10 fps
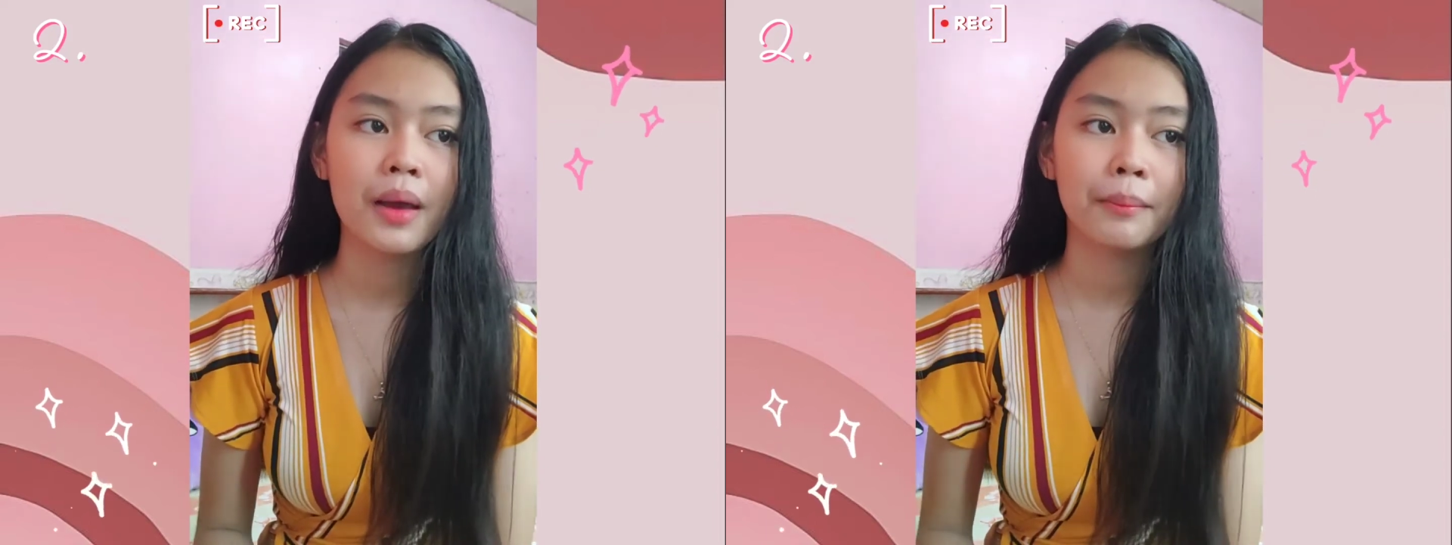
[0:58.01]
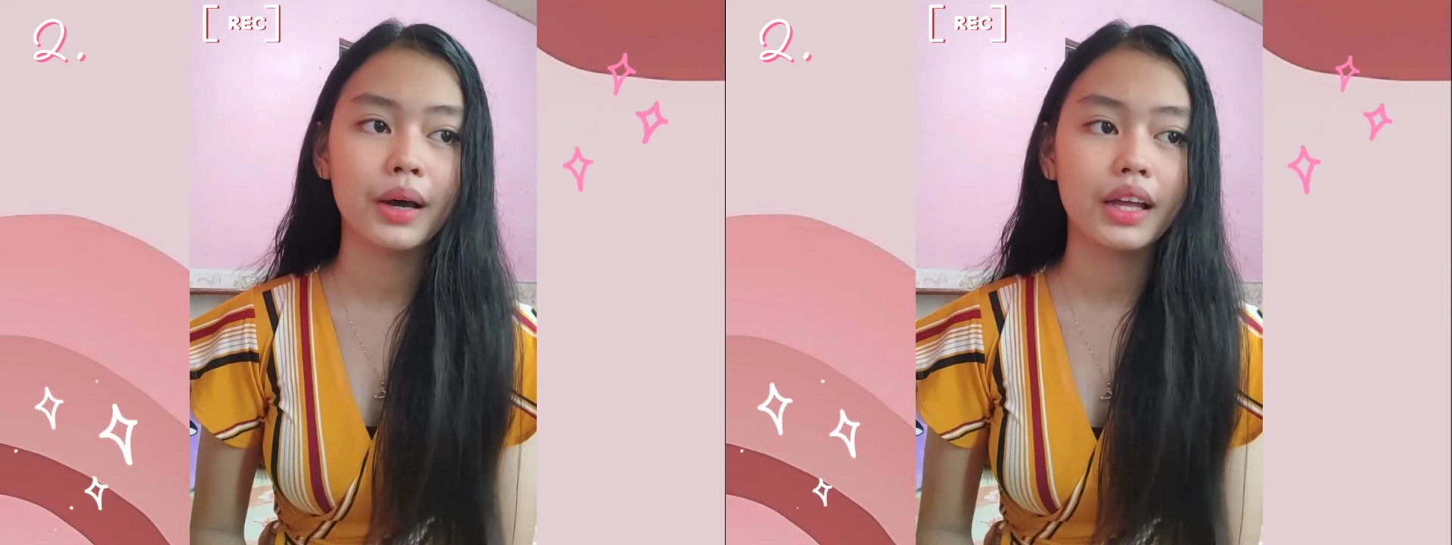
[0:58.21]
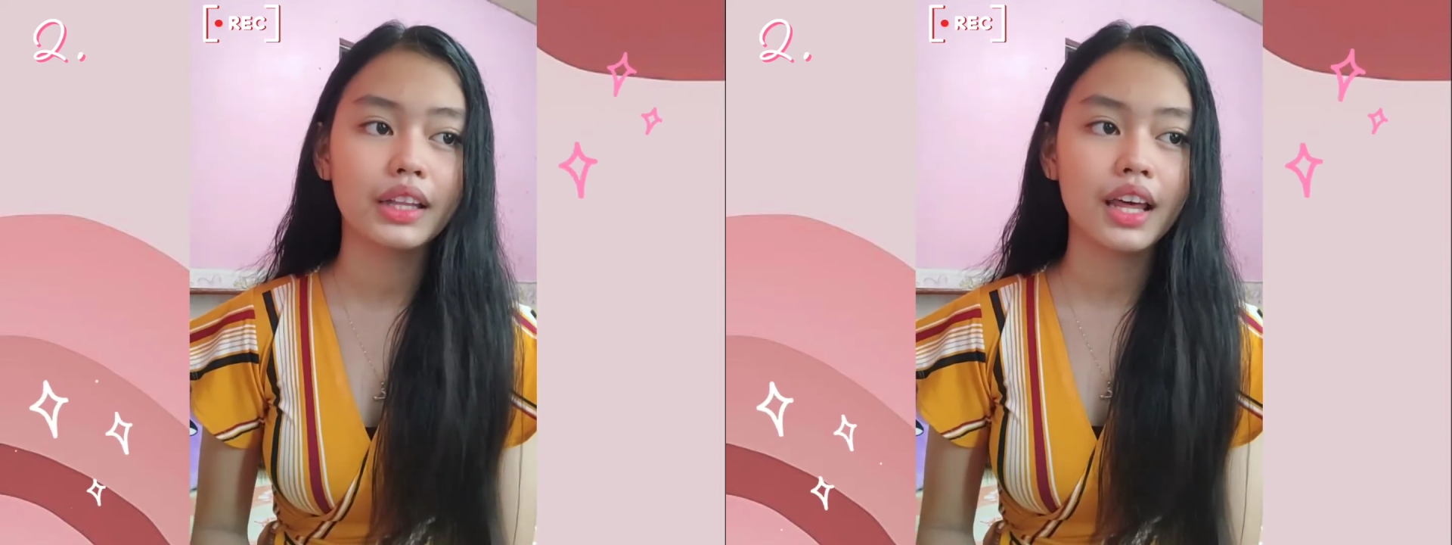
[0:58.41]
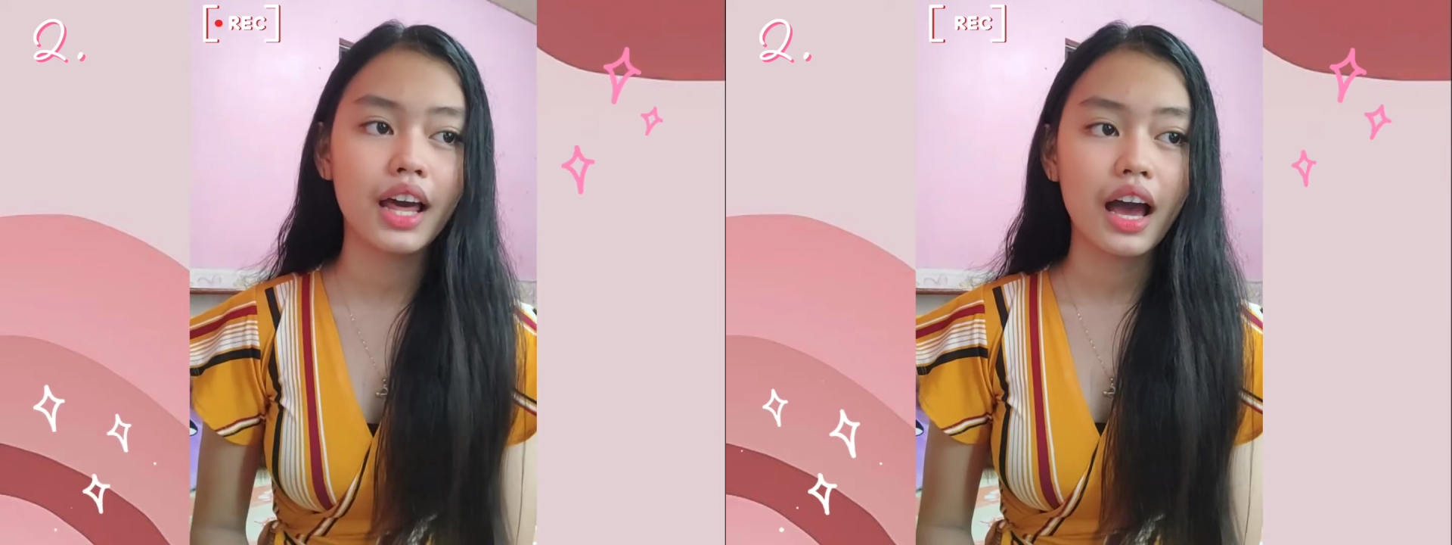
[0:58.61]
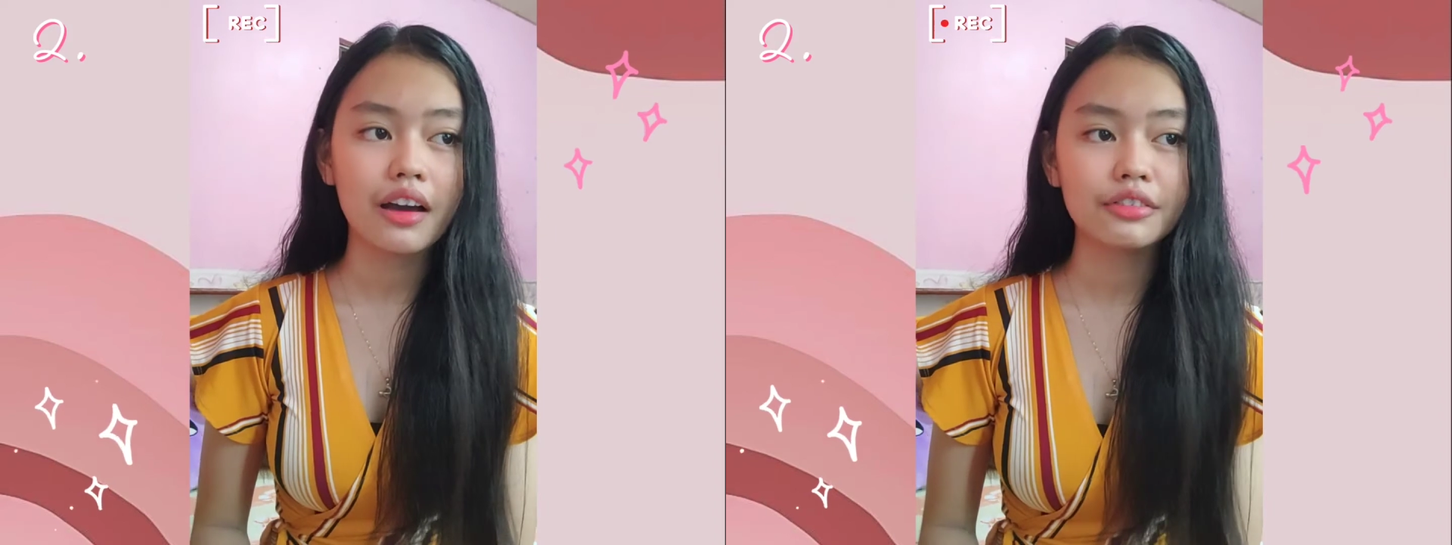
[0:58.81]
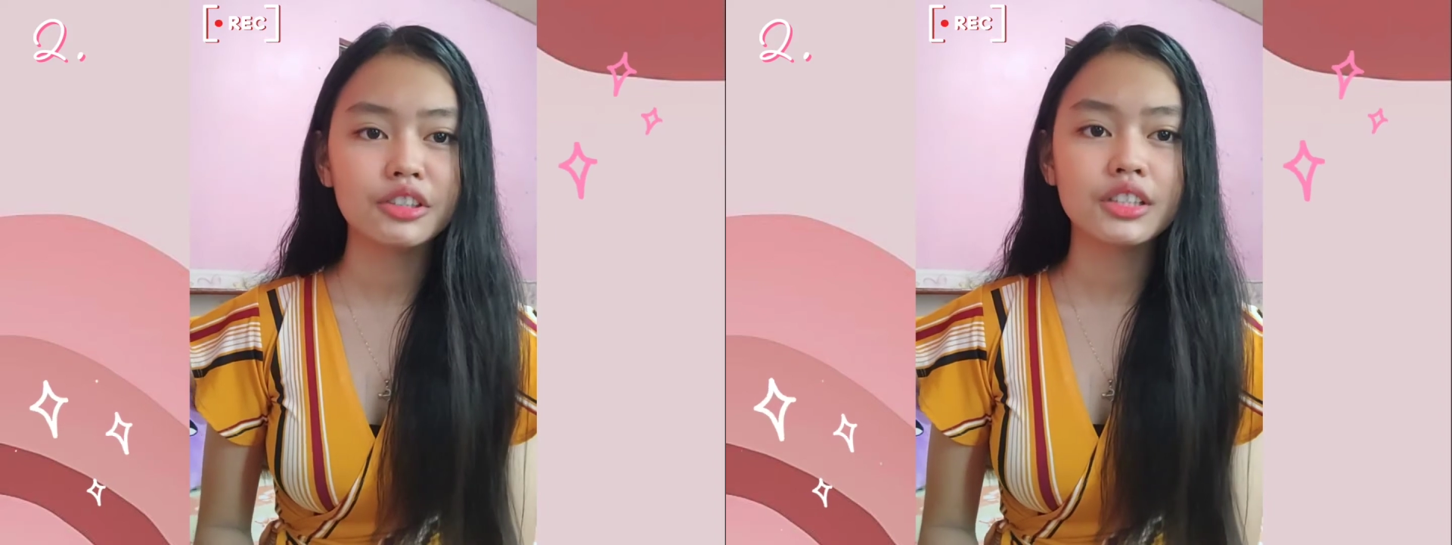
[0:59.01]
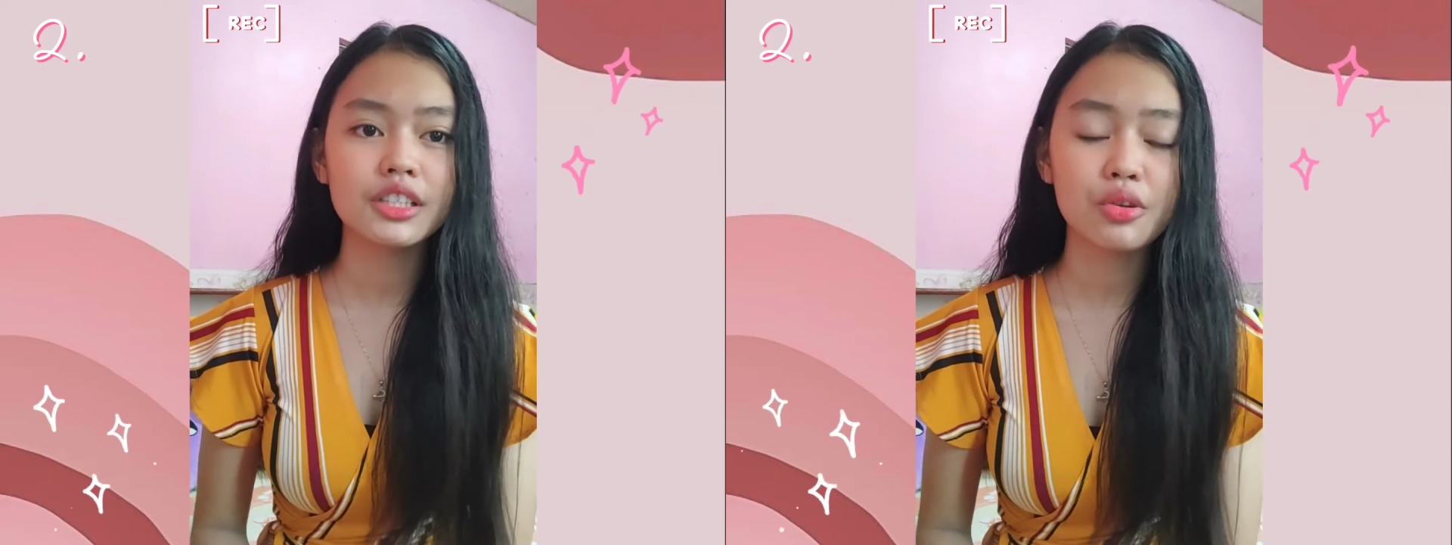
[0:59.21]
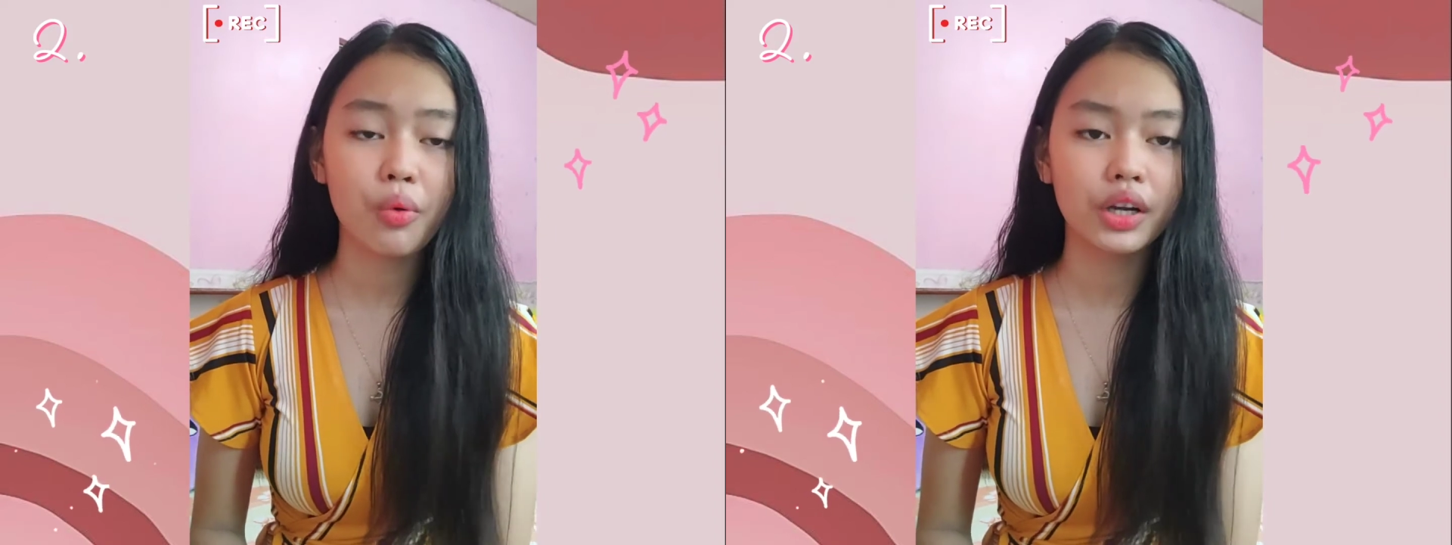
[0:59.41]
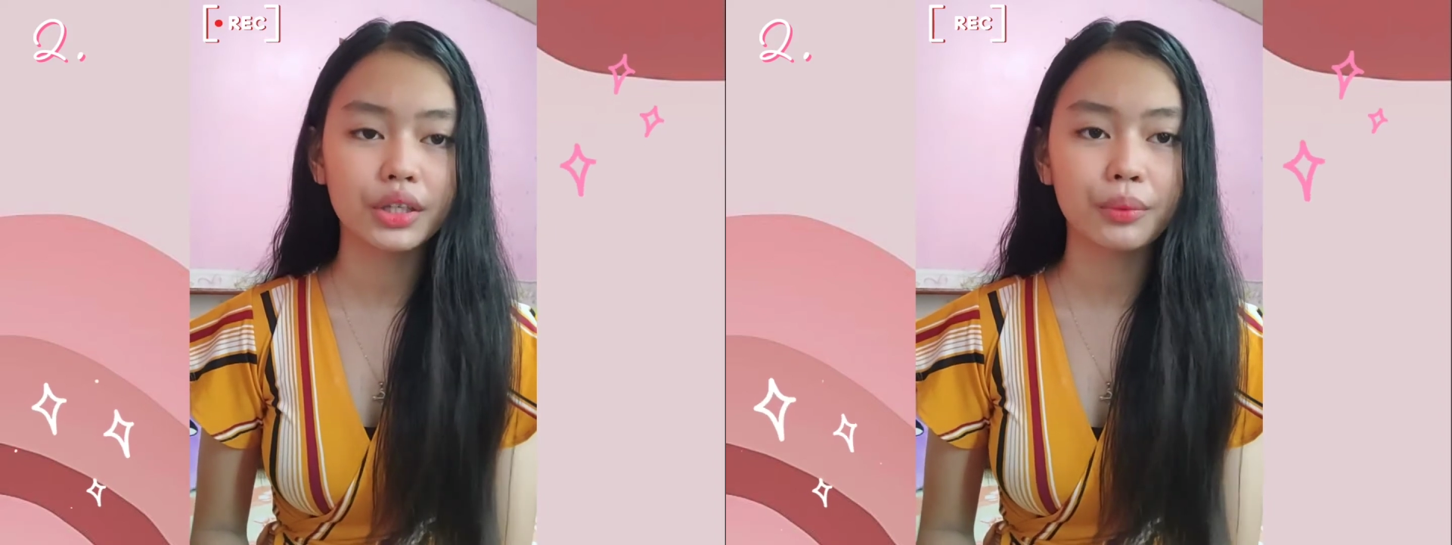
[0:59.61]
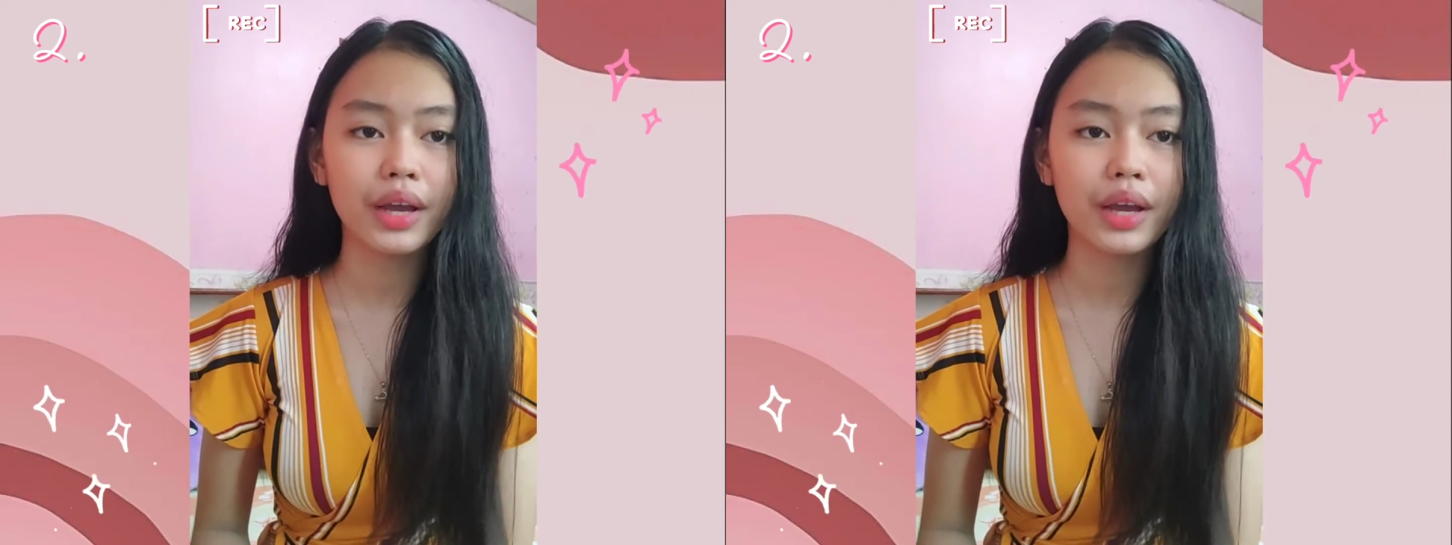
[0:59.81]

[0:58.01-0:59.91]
But after this quarter,